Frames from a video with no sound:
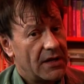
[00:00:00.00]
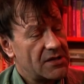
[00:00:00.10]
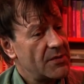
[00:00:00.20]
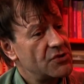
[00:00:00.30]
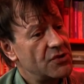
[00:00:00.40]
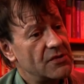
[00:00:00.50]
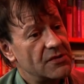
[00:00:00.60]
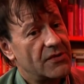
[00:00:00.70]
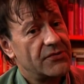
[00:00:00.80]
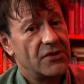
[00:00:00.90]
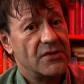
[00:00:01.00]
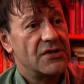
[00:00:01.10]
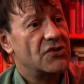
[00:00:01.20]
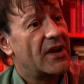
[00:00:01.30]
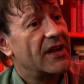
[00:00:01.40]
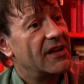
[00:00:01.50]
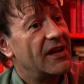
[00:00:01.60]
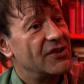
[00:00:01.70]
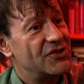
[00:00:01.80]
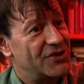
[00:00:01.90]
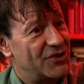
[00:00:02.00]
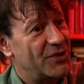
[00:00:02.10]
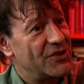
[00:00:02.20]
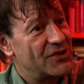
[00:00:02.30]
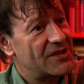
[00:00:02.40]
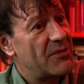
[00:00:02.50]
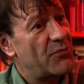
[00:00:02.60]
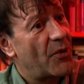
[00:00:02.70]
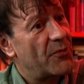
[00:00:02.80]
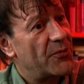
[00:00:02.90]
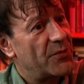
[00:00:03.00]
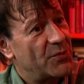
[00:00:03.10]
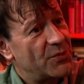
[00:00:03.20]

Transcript: A term students often use is triangulation, looking at the same problem.